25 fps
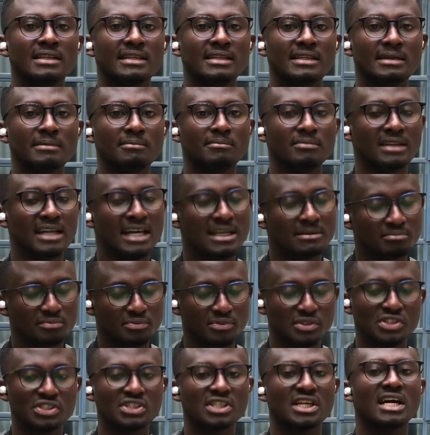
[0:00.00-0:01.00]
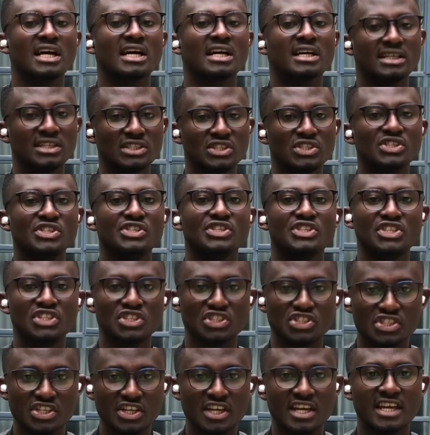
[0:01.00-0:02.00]
the blood pressure
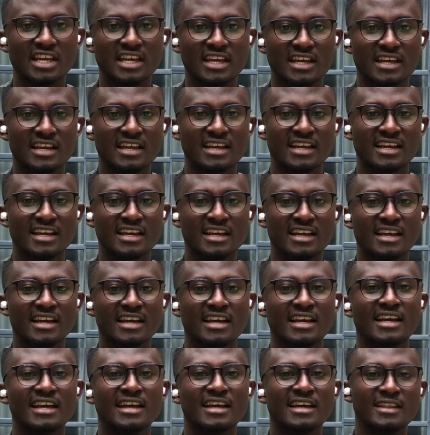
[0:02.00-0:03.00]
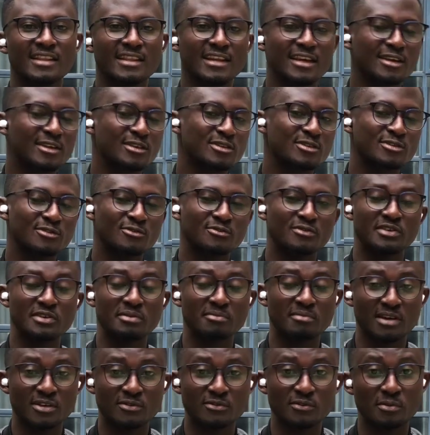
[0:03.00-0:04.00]
in check. Thank you so very
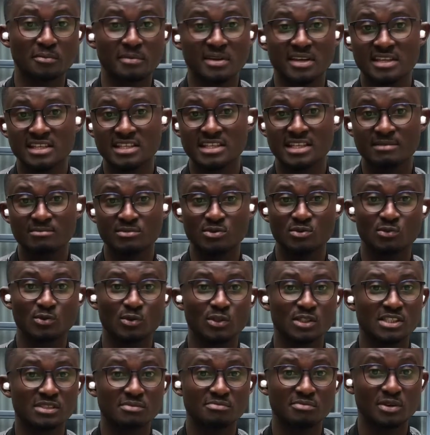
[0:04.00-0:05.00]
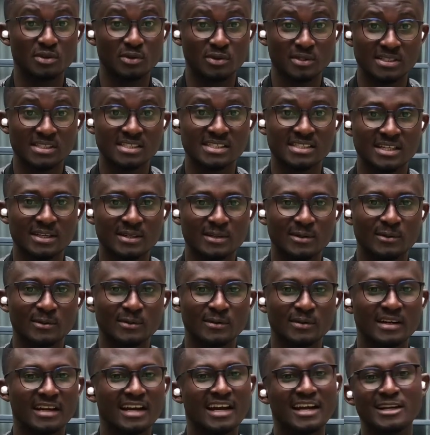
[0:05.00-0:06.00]
much for making time to watch me on this channel.
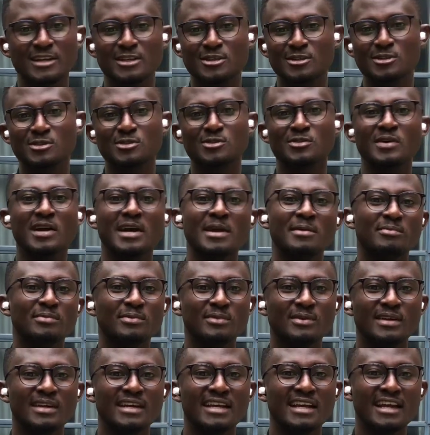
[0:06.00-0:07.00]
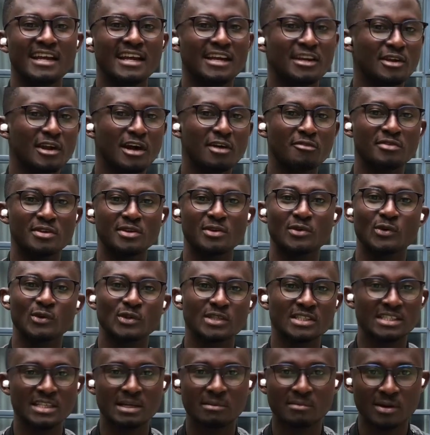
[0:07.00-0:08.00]
Kindly subscribe, and if you have any
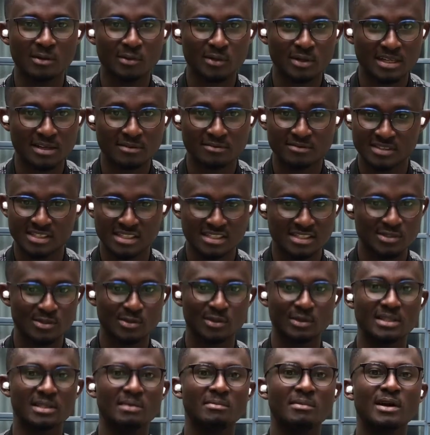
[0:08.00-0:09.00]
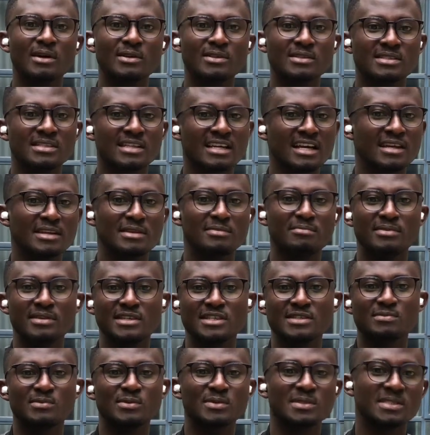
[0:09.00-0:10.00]
question about what I've just talked about, can you
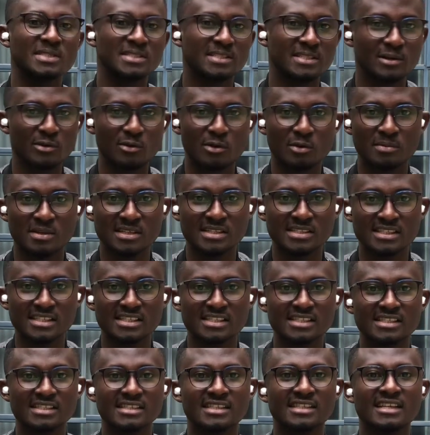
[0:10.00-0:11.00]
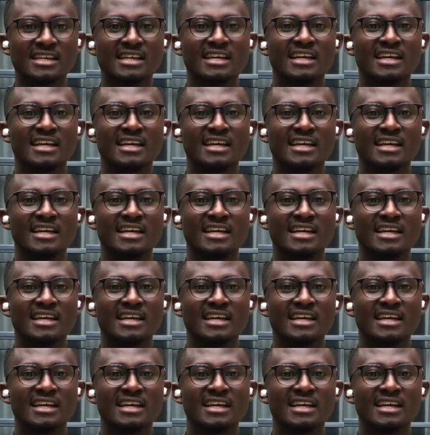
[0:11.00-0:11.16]
please put it in the comment section,